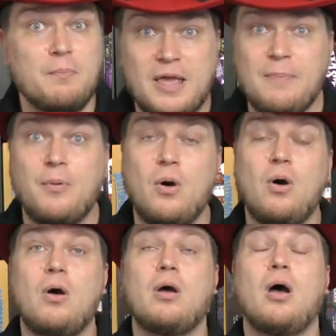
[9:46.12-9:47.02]

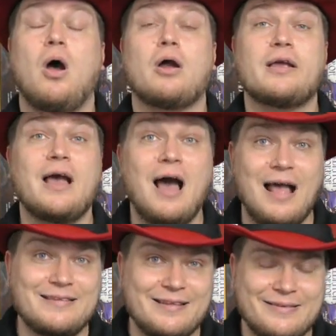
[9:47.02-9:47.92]
people are
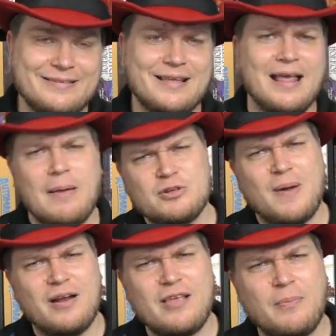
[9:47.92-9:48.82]
constantly saying, how much
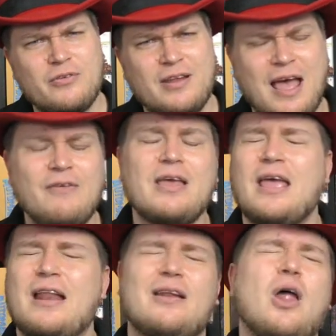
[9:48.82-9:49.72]
power does that person have?
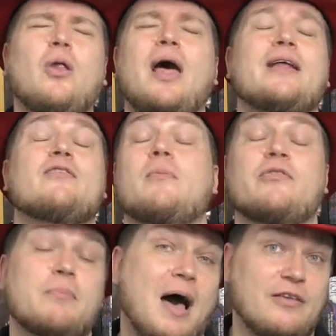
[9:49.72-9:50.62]
And in low light, it's
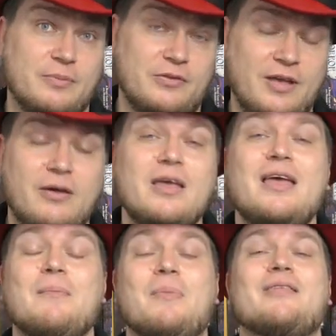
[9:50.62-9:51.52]
almost impossible to tell.
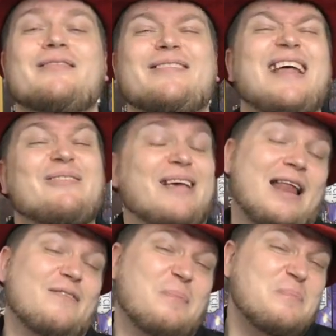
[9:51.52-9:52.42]
But so that was
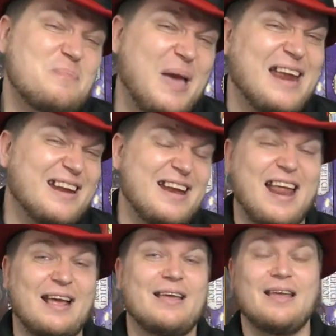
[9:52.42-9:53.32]
kind of a pain in the
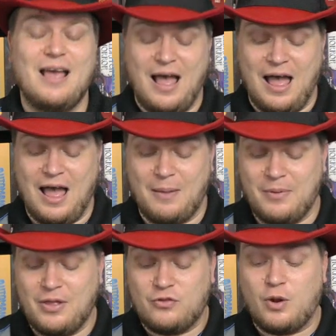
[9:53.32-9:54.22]
neck.
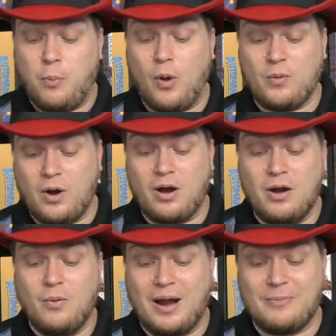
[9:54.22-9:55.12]
Um, to the point where
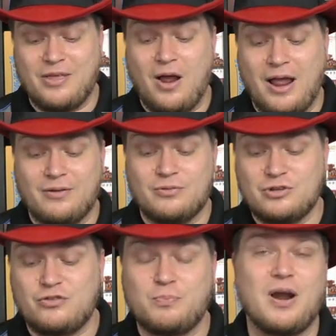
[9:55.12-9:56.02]
when I'm saying, all right,
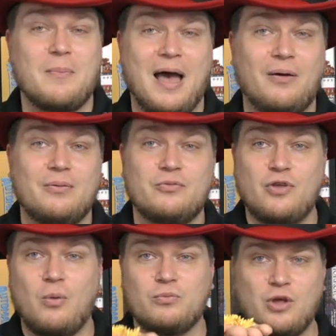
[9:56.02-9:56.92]
just spread them out.
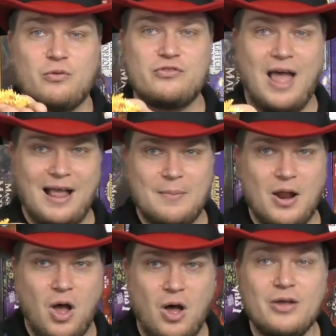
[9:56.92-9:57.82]
Don't, don't stack them
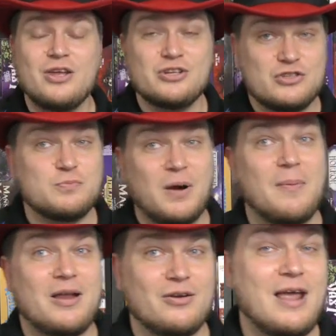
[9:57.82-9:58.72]
at all. Just spread
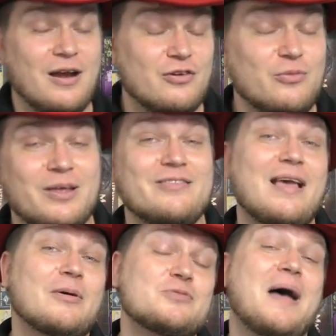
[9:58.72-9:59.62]
them out in your character so we can see
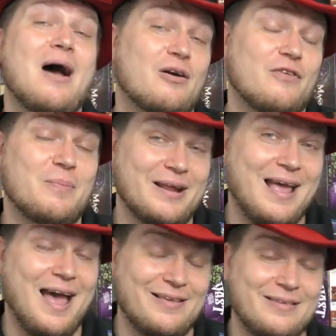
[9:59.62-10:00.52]
how much power everybody
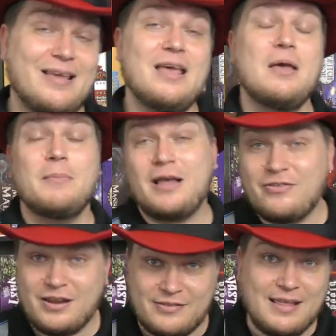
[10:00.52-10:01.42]
has.
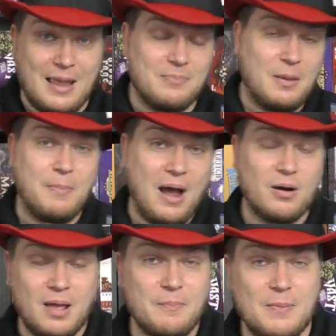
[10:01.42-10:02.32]
Because in this game, the
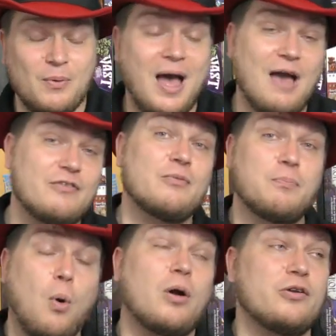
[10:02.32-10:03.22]
power that people have is
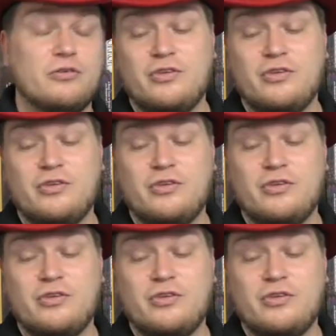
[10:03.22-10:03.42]
important. You're